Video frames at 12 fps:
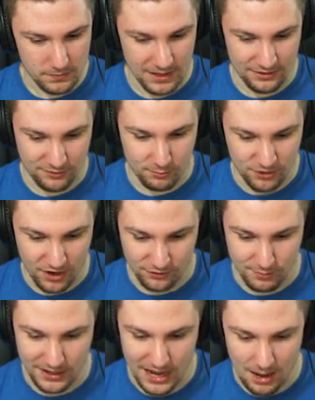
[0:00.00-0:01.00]
There's some
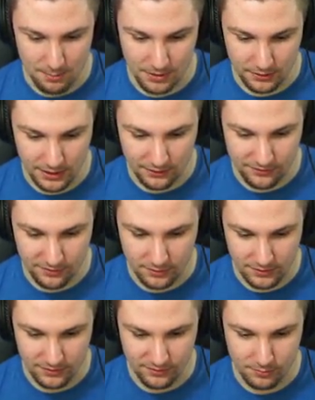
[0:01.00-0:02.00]
judgment happening. There's
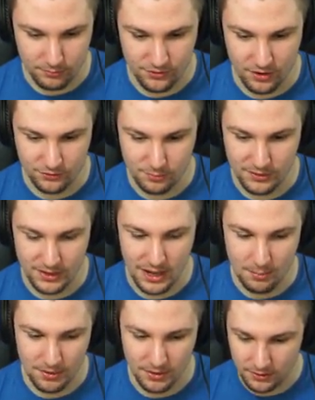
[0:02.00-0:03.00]
there's some judgment
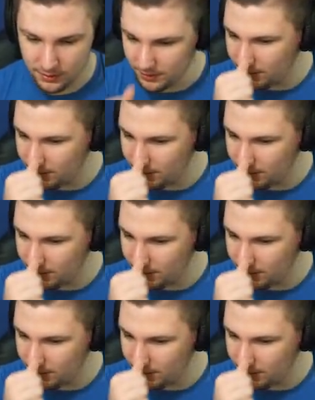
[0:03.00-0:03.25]
happening.